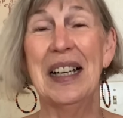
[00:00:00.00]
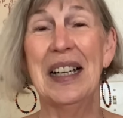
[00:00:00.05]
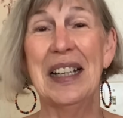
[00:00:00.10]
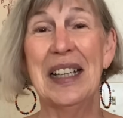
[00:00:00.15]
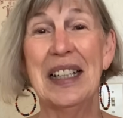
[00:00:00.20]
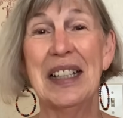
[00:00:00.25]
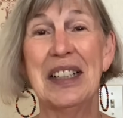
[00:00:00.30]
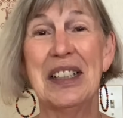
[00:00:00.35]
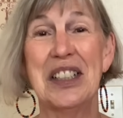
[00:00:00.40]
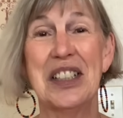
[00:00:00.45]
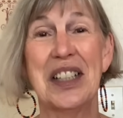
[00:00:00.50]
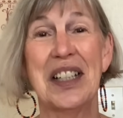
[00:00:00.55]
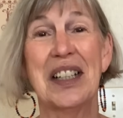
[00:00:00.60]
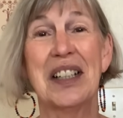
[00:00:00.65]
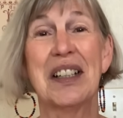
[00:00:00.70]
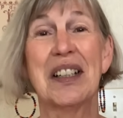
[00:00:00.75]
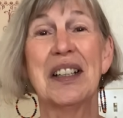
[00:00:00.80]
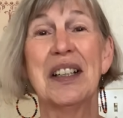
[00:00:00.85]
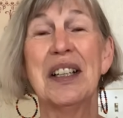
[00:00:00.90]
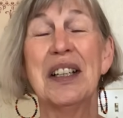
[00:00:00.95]
in a
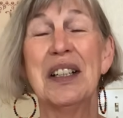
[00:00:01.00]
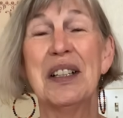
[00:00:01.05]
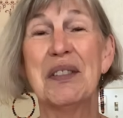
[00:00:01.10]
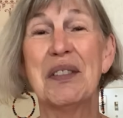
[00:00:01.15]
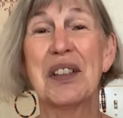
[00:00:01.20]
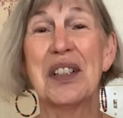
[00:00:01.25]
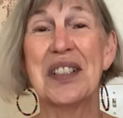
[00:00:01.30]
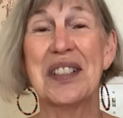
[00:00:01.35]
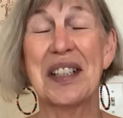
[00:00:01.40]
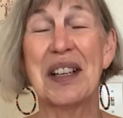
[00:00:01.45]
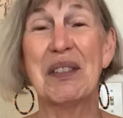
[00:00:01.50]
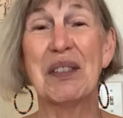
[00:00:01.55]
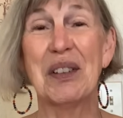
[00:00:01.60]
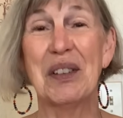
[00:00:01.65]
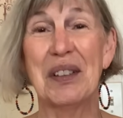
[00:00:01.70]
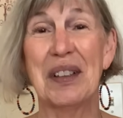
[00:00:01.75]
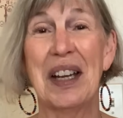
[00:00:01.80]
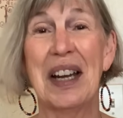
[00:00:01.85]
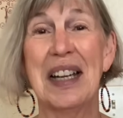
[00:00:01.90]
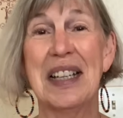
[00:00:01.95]
chair for several
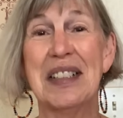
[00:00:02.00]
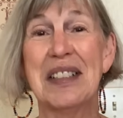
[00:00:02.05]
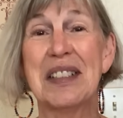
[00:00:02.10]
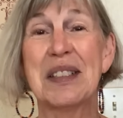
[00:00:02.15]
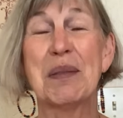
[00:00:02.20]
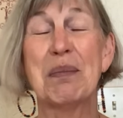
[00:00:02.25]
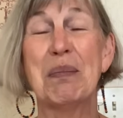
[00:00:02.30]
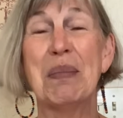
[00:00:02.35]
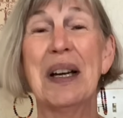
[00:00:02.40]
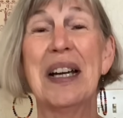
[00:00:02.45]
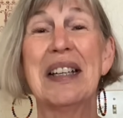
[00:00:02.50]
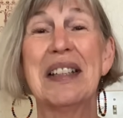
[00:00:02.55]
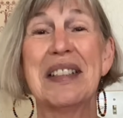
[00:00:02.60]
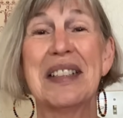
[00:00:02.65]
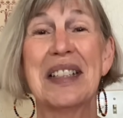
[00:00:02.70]
nights, but